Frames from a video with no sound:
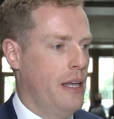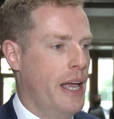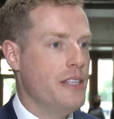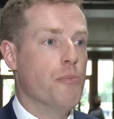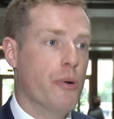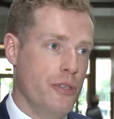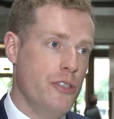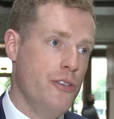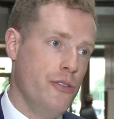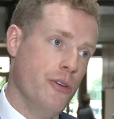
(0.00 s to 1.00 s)
It's important
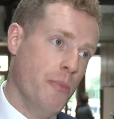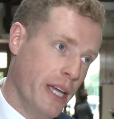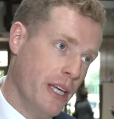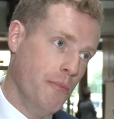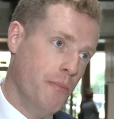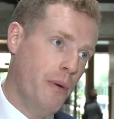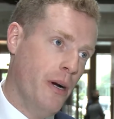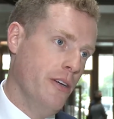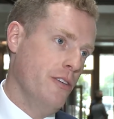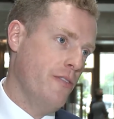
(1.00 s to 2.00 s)
to choose your banking
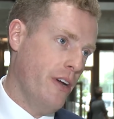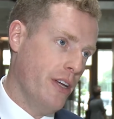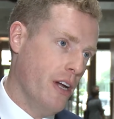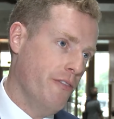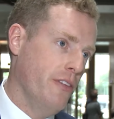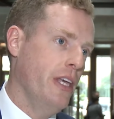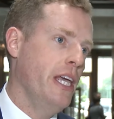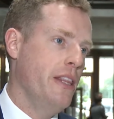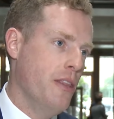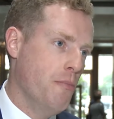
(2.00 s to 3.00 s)
partners very
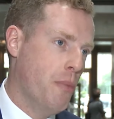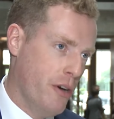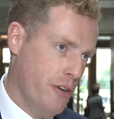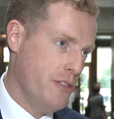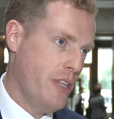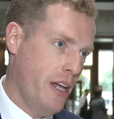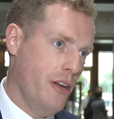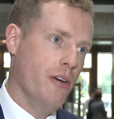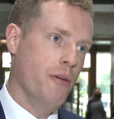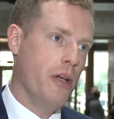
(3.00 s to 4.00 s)
carefully and the partners that
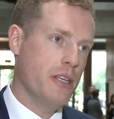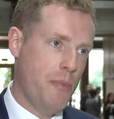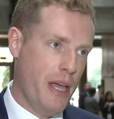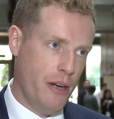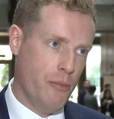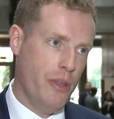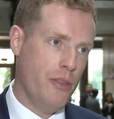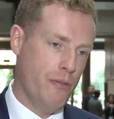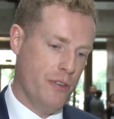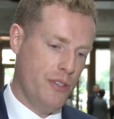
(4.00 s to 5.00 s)
you're expanding
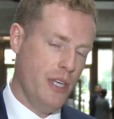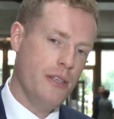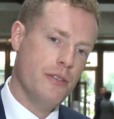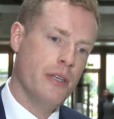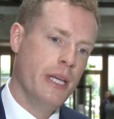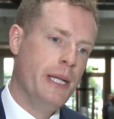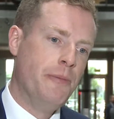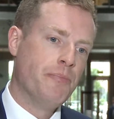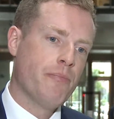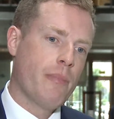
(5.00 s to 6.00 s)
with overseas.
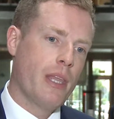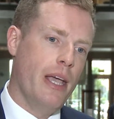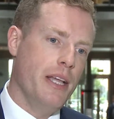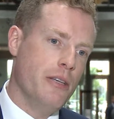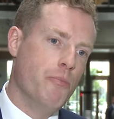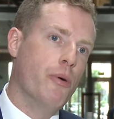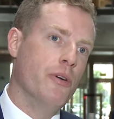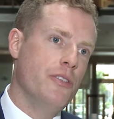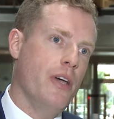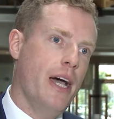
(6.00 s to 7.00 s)
It's
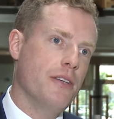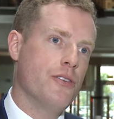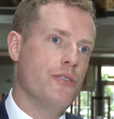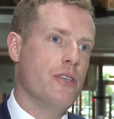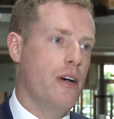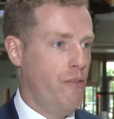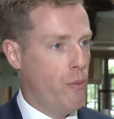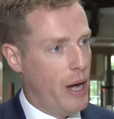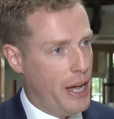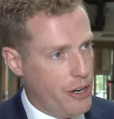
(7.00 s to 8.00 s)
important to ask yourself
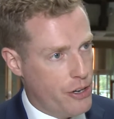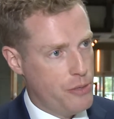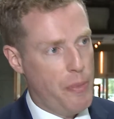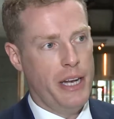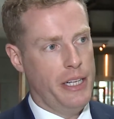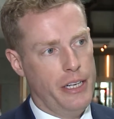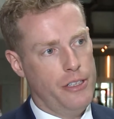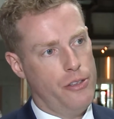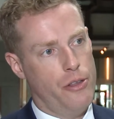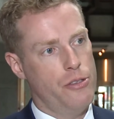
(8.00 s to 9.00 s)
why you're expanding
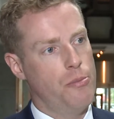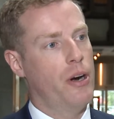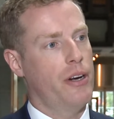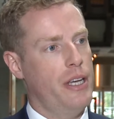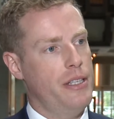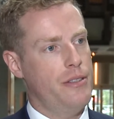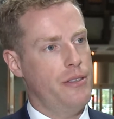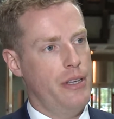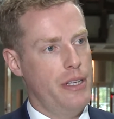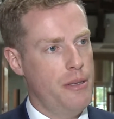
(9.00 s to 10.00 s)
into those
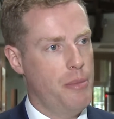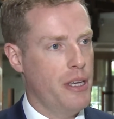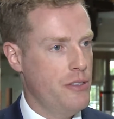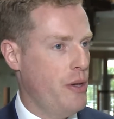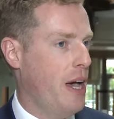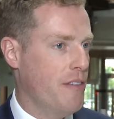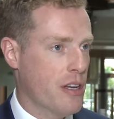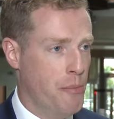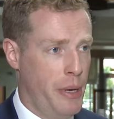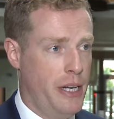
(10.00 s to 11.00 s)
markets. Is it because you have a
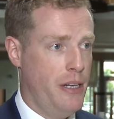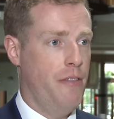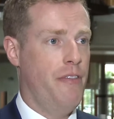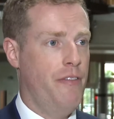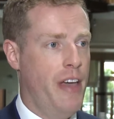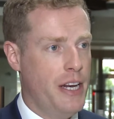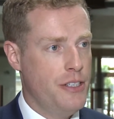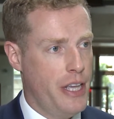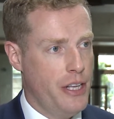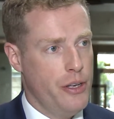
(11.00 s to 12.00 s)
competitive
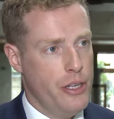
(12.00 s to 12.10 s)
advantage that you